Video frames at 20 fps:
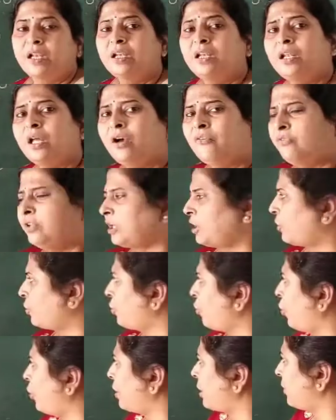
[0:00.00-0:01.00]
Now we have
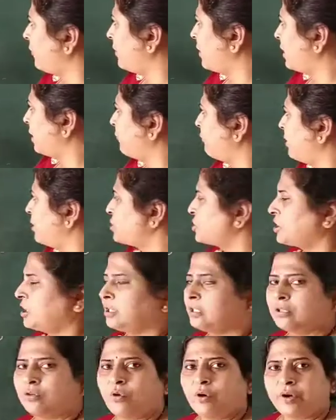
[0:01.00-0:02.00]
got our equation,
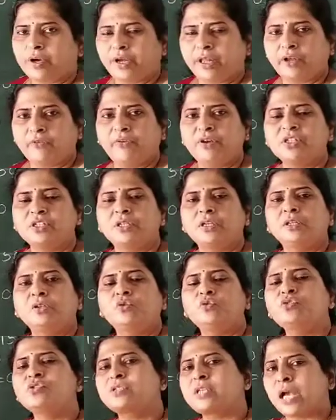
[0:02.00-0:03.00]
quadratic equation
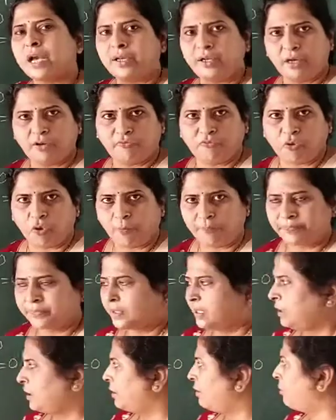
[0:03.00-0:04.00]
into standard form.
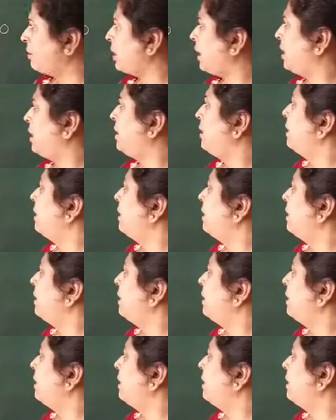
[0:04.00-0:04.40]
Okay.